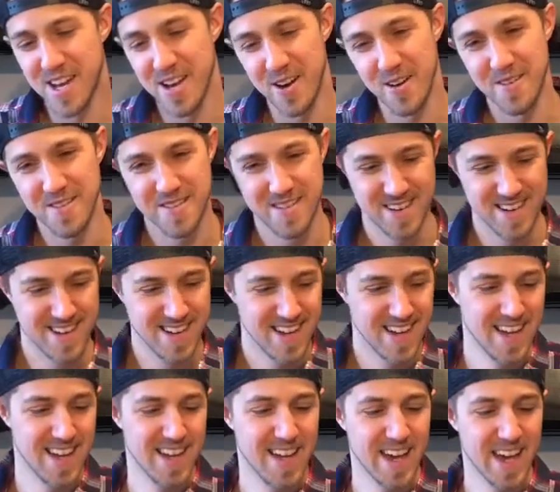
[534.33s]
So.
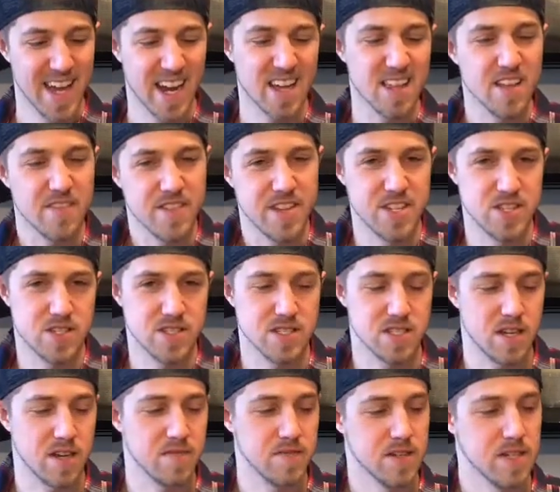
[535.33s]
and I love kitchen
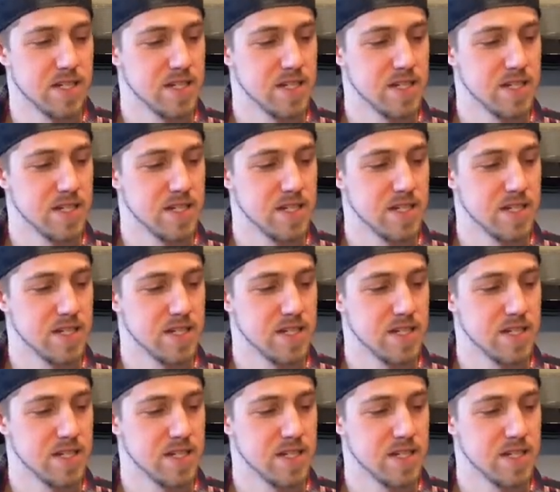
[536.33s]
stuff.